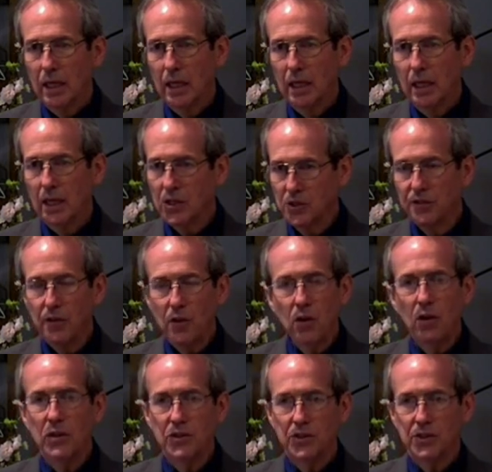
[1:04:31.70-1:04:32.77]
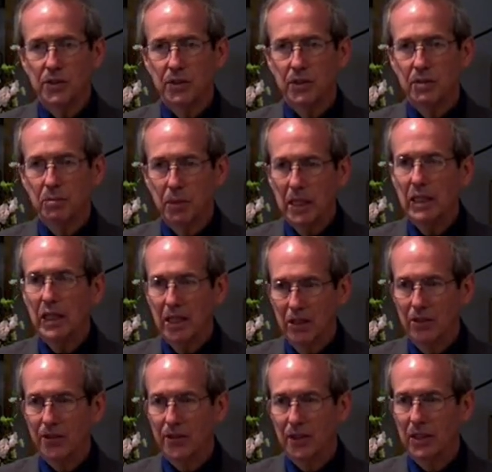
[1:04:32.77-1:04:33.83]
And as far as being
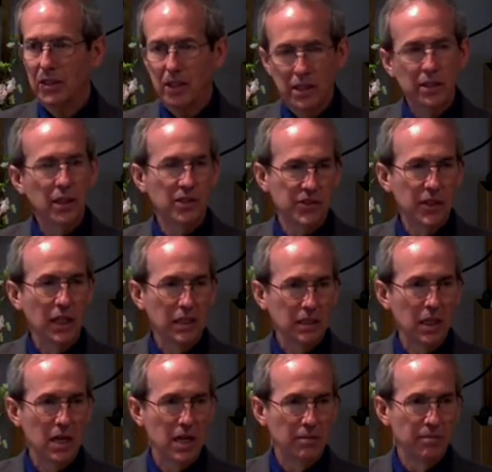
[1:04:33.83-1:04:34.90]
healthy, it does take time.